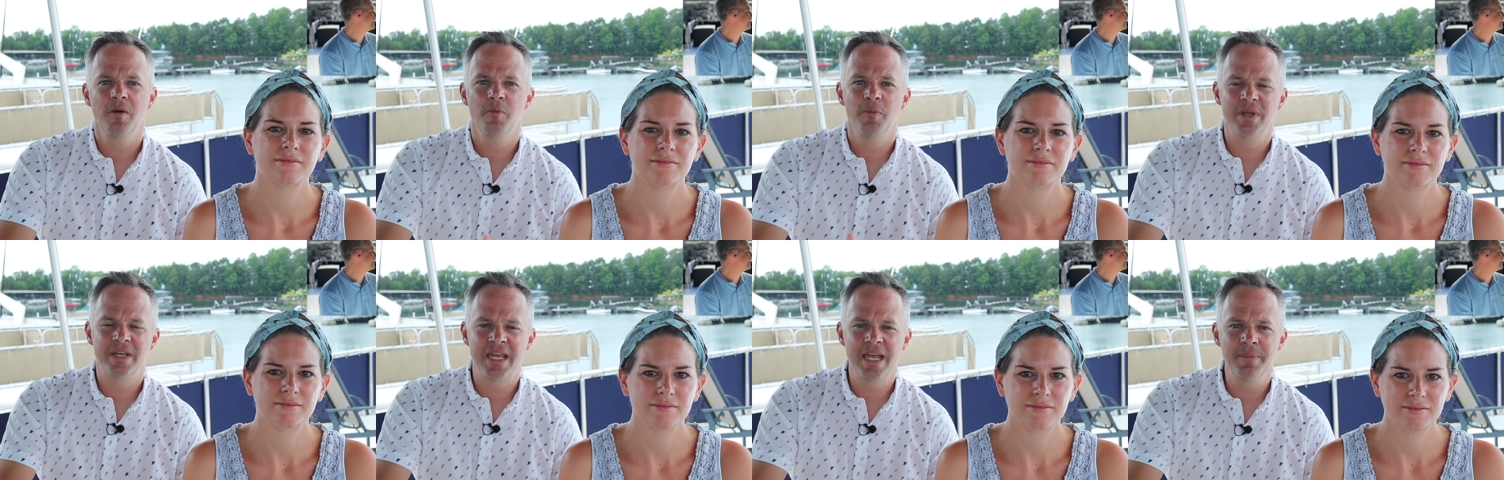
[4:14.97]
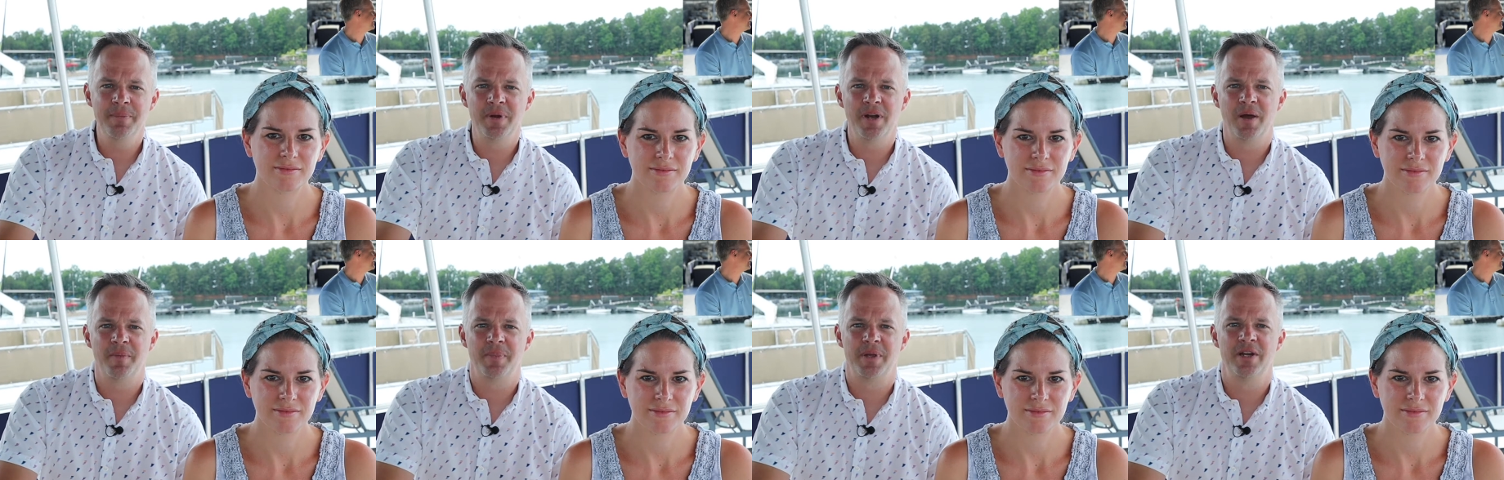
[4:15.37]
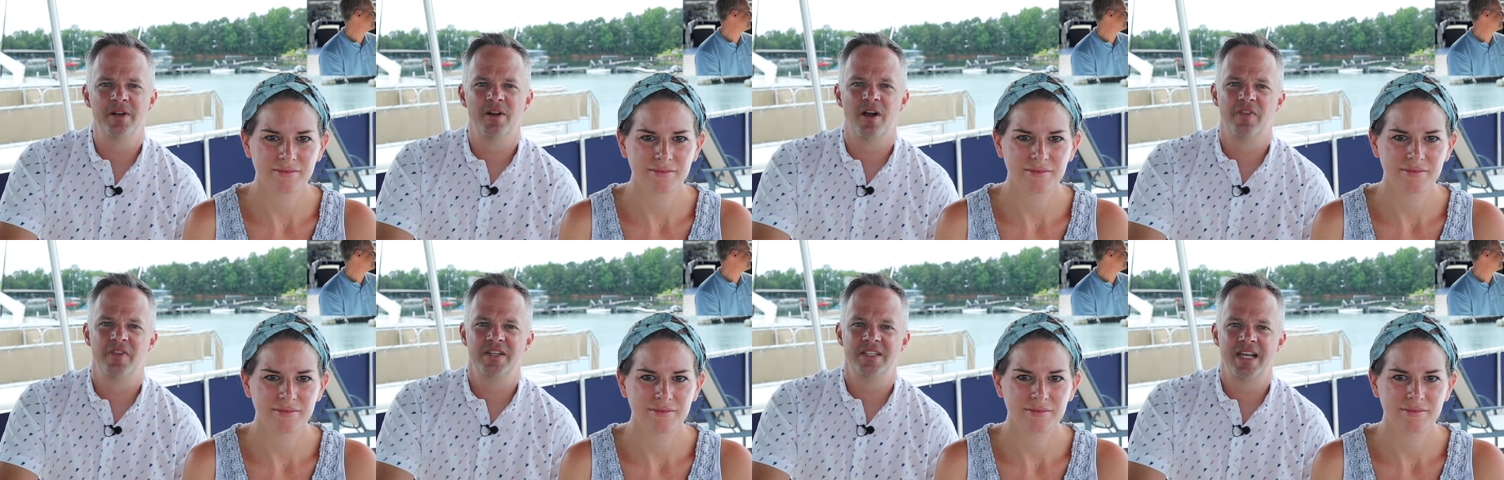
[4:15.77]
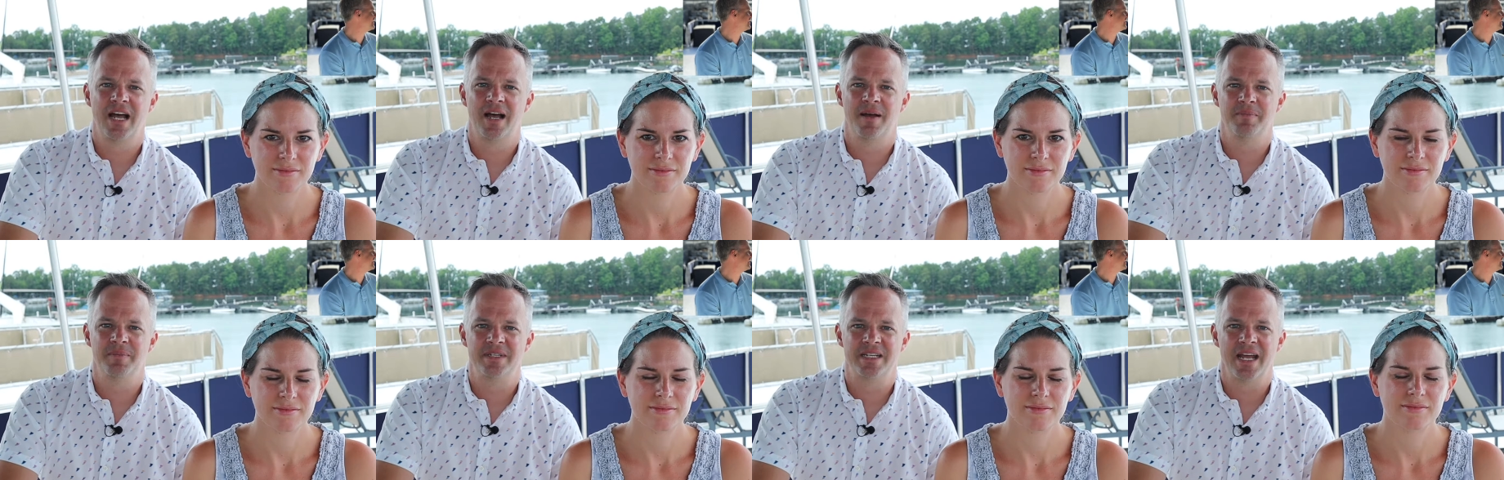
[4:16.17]
Speaker 1: We keep it up here on the
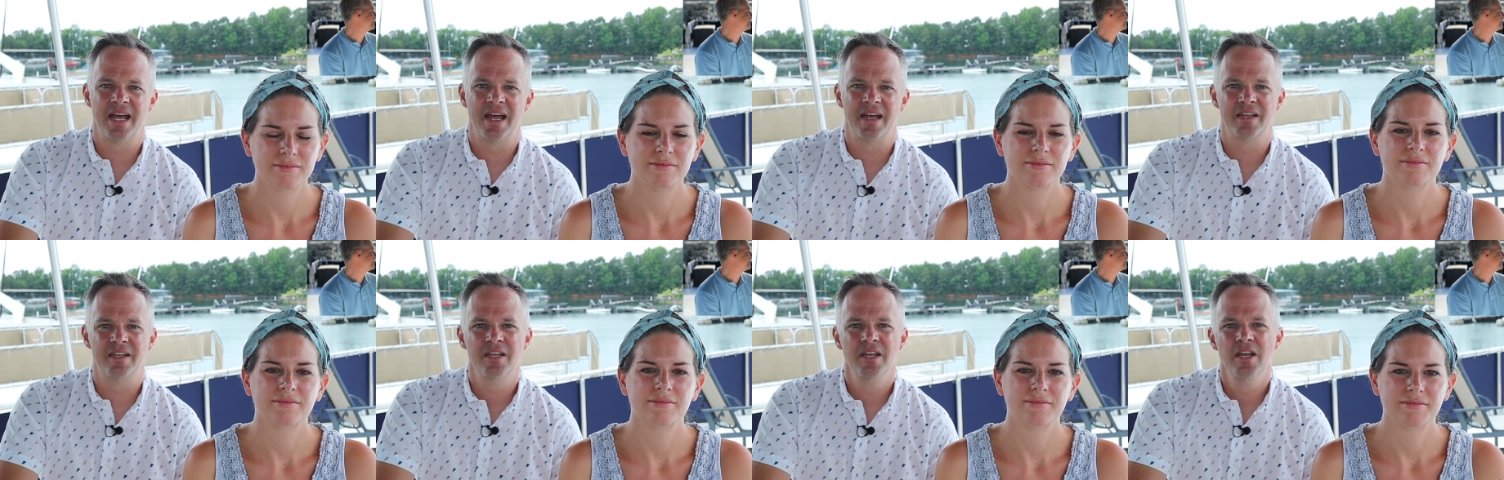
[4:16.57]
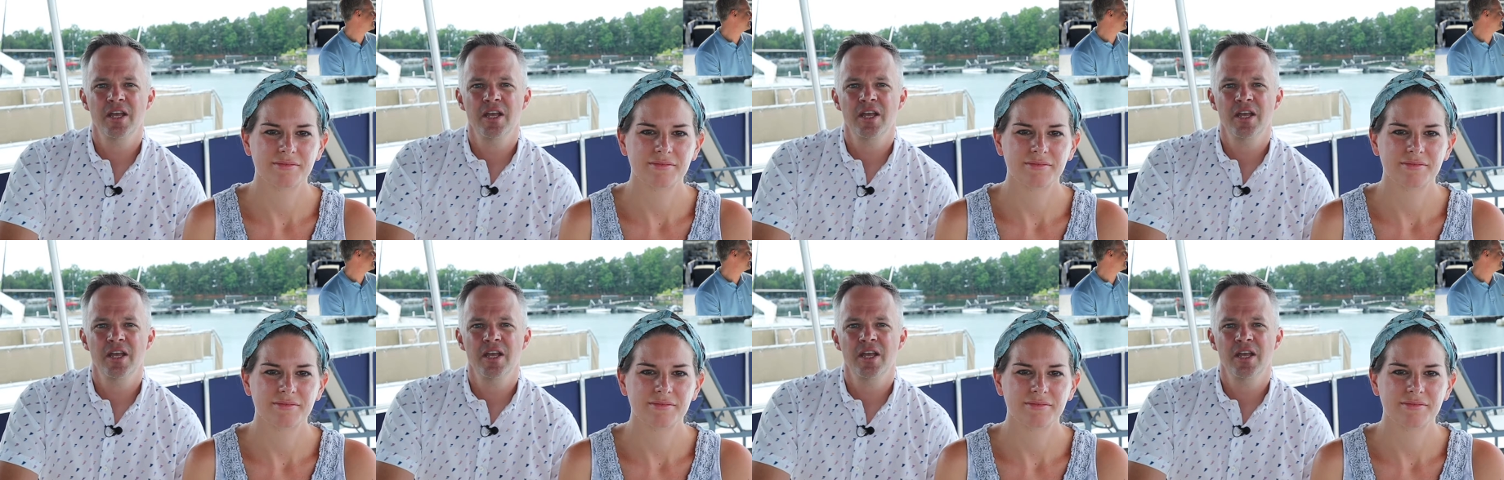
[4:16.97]
top deck